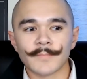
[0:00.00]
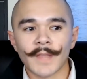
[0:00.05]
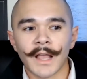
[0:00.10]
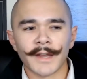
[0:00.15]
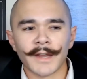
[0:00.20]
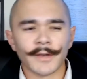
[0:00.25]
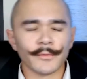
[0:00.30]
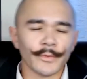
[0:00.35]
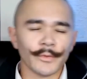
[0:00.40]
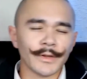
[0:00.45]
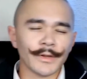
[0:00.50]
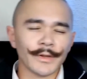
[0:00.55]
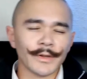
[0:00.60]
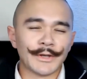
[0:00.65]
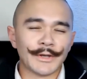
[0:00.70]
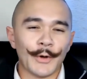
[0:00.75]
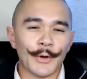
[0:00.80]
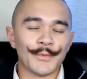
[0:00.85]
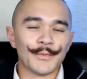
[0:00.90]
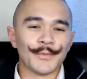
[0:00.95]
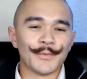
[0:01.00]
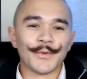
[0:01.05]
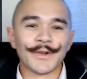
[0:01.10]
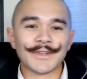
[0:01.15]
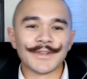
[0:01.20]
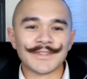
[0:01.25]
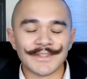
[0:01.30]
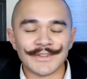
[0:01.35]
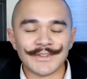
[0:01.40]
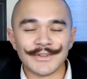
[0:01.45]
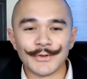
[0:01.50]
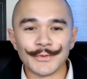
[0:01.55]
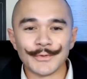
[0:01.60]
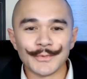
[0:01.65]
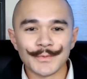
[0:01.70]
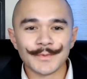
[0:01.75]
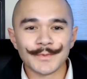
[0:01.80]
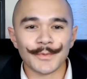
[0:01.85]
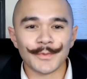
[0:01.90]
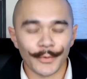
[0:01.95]
I didn't really know what to
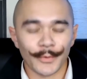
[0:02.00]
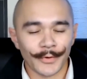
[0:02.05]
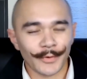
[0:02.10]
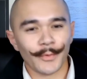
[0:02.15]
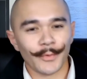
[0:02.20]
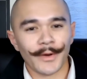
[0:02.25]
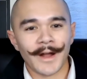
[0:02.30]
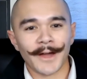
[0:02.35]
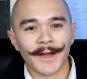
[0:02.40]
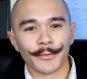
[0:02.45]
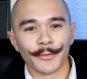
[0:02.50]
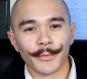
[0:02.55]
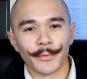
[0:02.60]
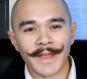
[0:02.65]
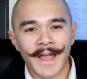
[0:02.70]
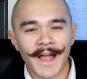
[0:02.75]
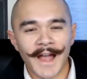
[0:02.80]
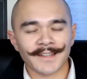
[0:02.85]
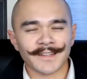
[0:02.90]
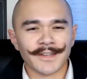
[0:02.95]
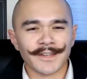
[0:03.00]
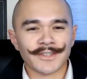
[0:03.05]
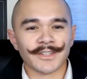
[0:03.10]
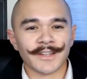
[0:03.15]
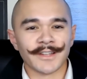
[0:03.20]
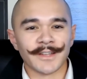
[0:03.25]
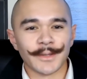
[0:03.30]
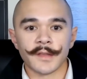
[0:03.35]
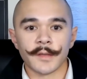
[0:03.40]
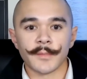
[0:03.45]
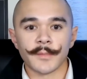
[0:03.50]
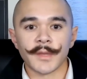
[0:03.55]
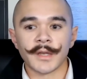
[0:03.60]
do or, or how to react initially.